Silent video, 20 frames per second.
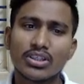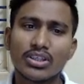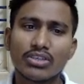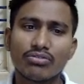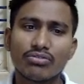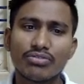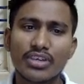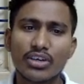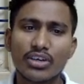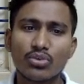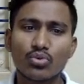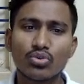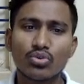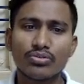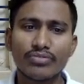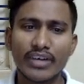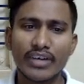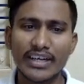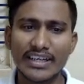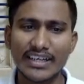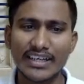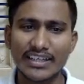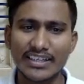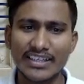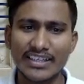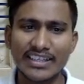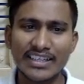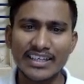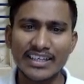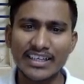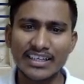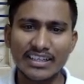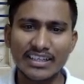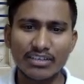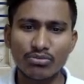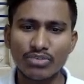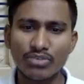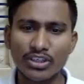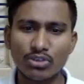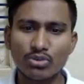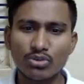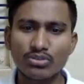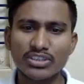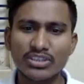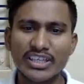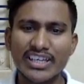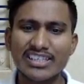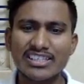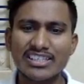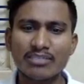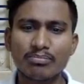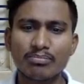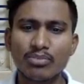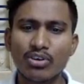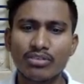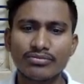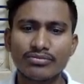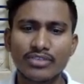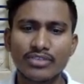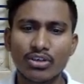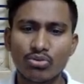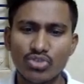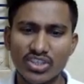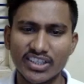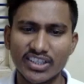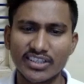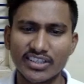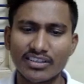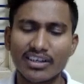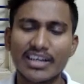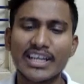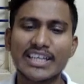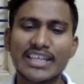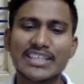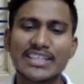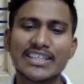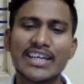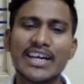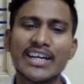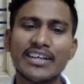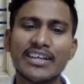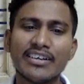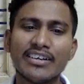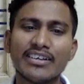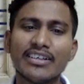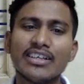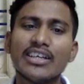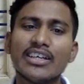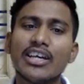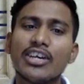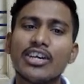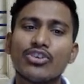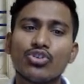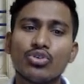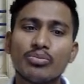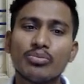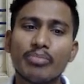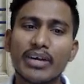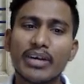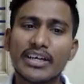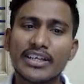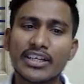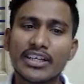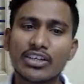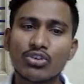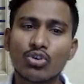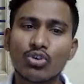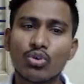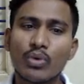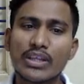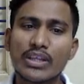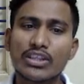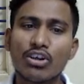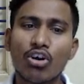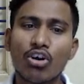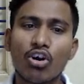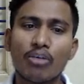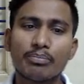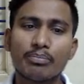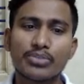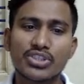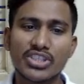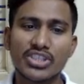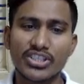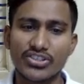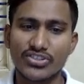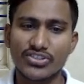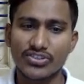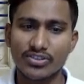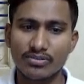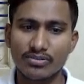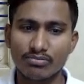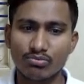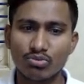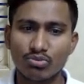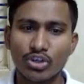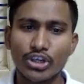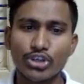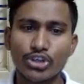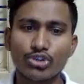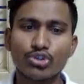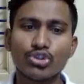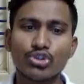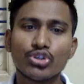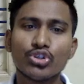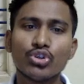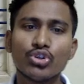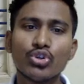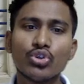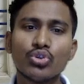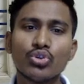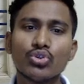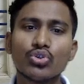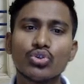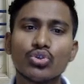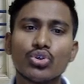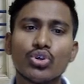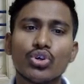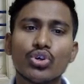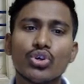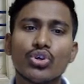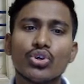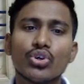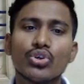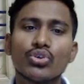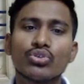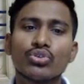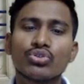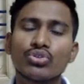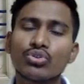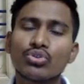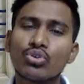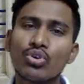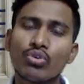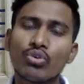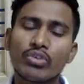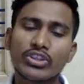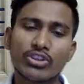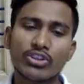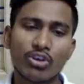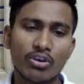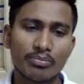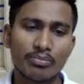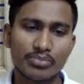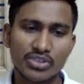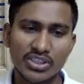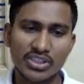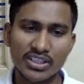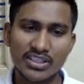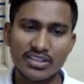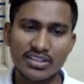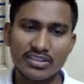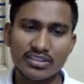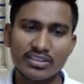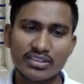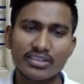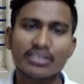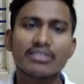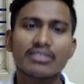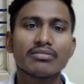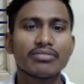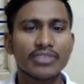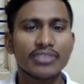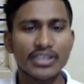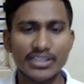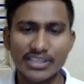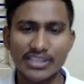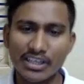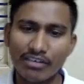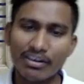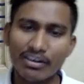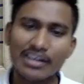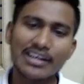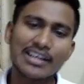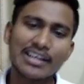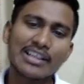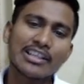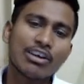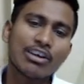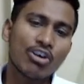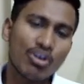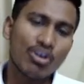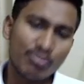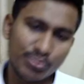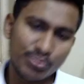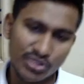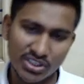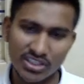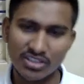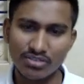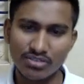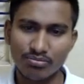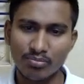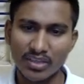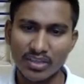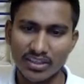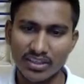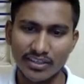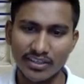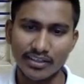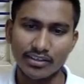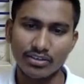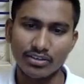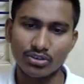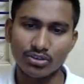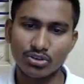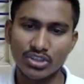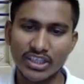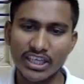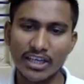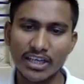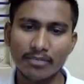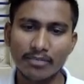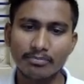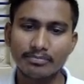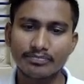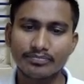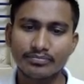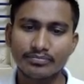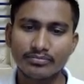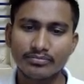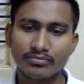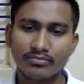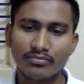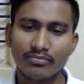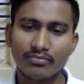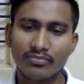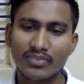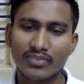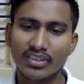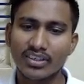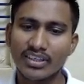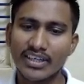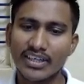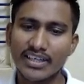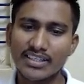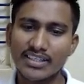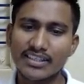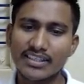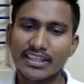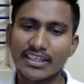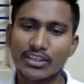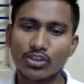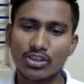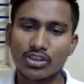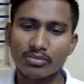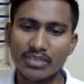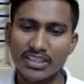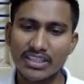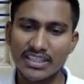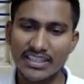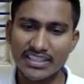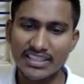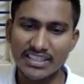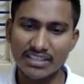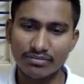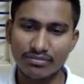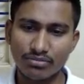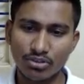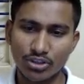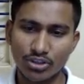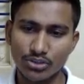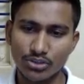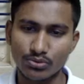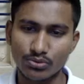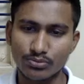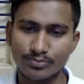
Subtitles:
We have to find it. Here we took the example of 1000. Like that, you better go with options. What you should do? You should go with options. First I will tell the options method. Okay? Yes, it will be easy for you.